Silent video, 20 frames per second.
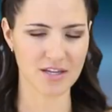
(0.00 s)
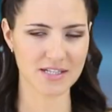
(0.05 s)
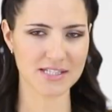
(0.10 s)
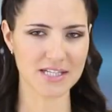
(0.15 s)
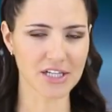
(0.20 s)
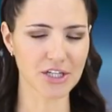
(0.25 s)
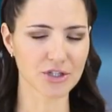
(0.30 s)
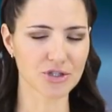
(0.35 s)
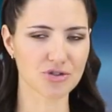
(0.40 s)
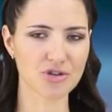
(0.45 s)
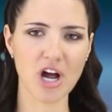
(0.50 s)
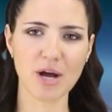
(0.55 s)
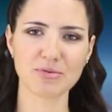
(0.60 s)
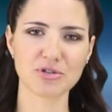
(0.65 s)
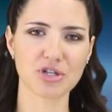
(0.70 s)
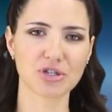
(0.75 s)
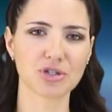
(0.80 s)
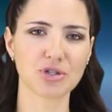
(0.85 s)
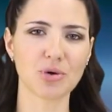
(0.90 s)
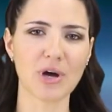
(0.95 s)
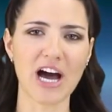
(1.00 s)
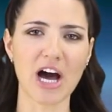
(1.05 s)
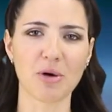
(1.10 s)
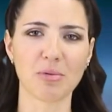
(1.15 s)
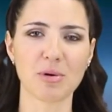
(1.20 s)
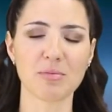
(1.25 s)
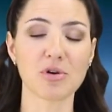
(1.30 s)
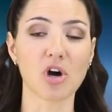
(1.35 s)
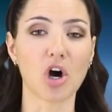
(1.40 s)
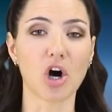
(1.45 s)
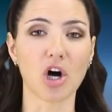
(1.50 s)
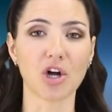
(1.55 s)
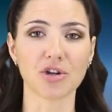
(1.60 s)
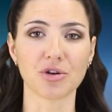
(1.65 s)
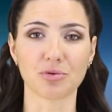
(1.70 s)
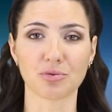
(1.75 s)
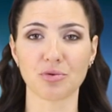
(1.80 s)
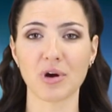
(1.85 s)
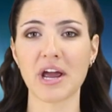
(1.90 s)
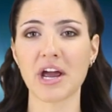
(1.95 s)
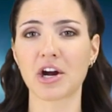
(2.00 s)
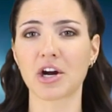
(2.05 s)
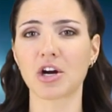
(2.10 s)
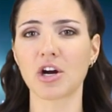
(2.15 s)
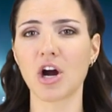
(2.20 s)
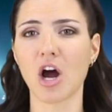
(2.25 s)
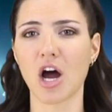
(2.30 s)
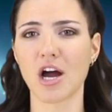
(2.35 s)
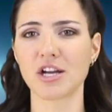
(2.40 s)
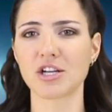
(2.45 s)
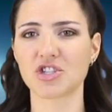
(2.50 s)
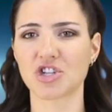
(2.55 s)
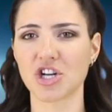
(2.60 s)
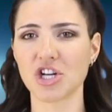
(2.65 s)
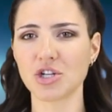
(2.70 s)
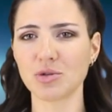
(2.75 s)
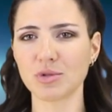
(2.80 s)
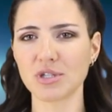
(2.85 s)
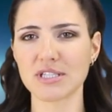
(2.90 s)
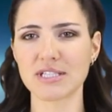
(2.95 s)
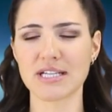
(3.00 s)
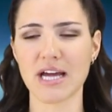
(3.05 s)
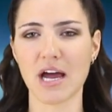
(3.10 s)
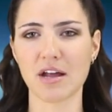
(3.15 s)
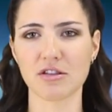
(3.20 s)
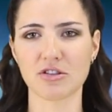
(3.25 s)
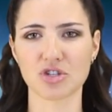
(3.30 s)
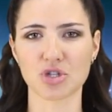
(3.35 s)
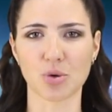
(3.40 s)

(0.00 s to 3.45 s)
The singer dropped her new album called Rare on January 10th,